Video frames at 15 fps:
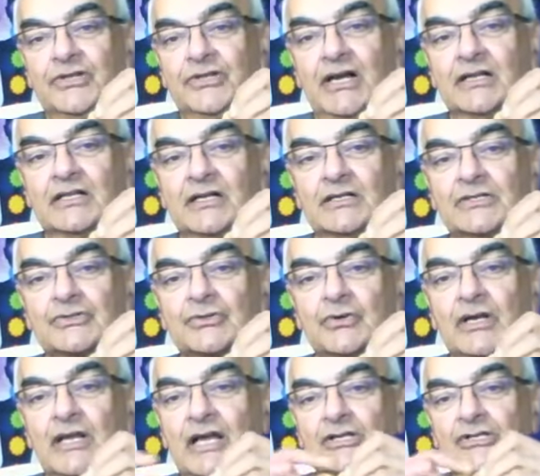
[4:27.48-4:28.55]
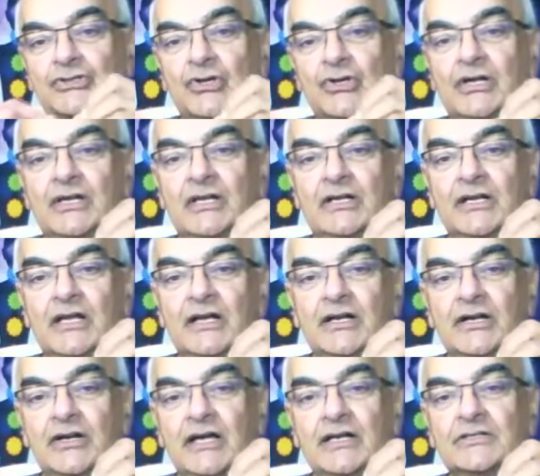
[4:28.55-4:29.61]
thread that is called axon and
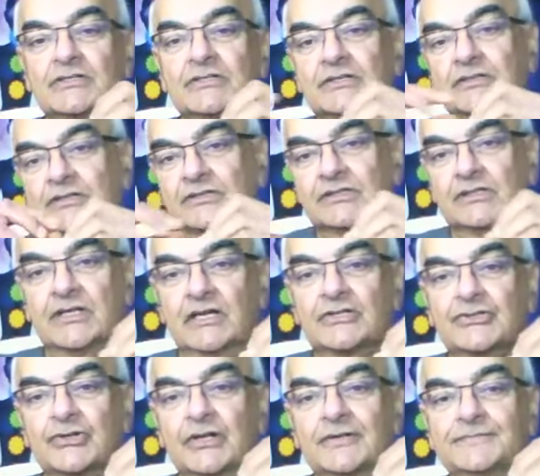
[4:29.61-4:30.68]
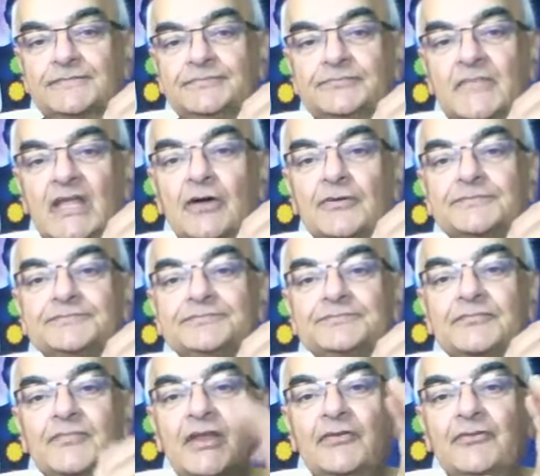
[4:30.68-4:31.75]
dendrites, these are the axon. Now,
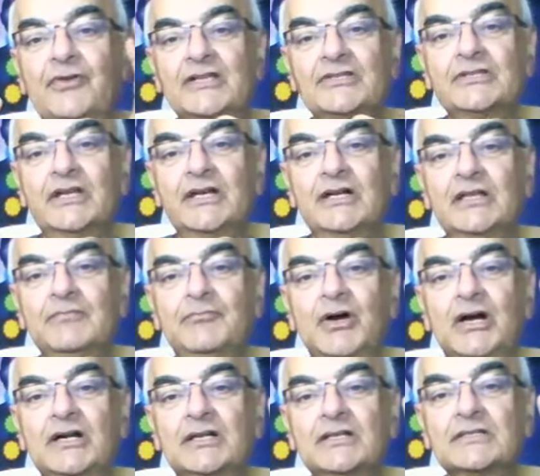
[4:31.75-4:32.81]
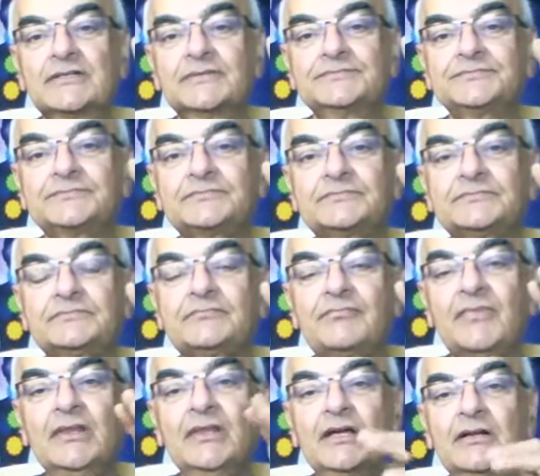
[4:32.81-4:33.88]
fascinating part is
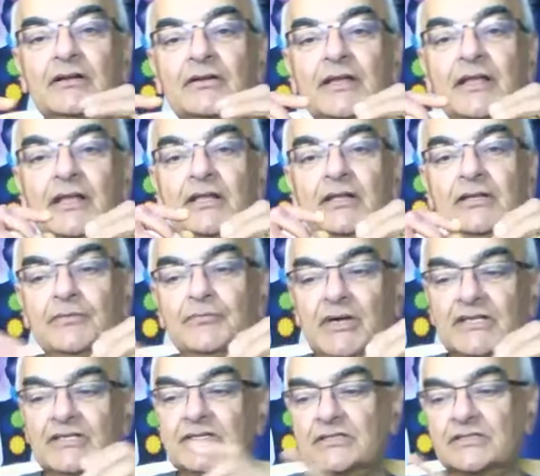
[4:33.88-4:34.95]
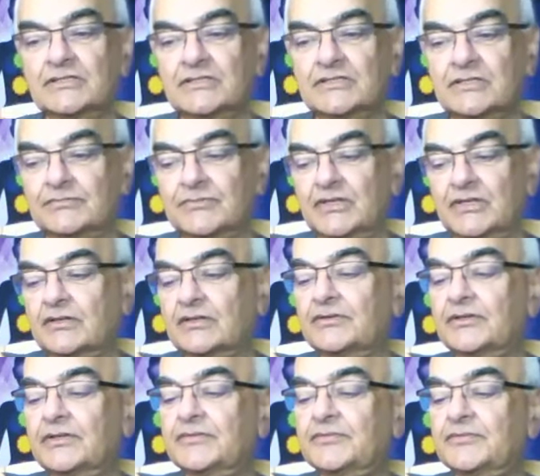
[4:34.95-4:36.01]
that the message system,
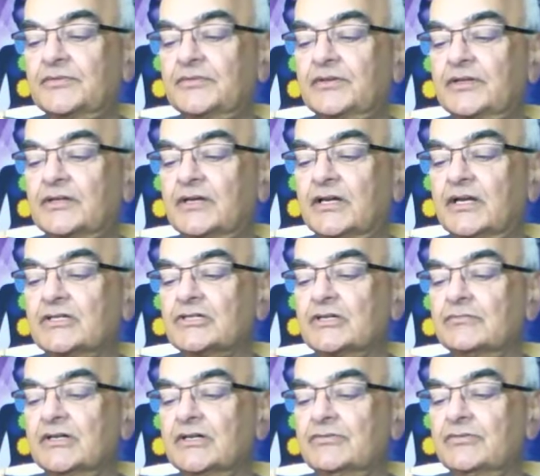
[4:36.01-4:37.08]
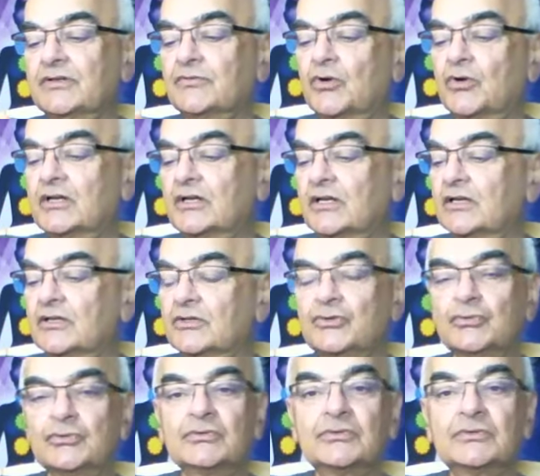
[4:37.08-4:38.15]
the connection between one and the
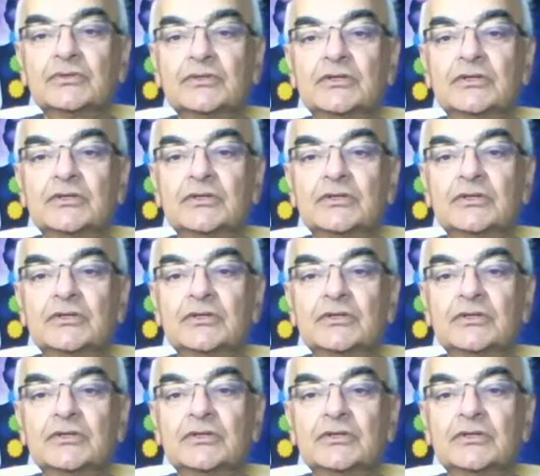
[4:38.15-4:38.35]
two,